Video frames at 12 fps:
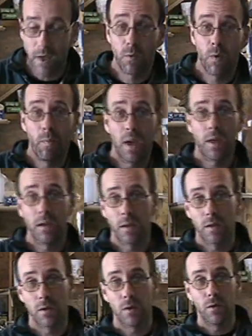As we're
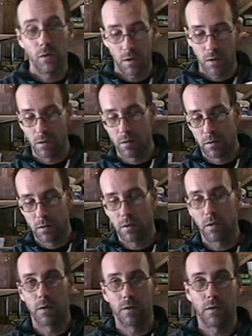making this too,
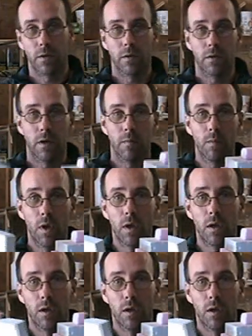here's another tip.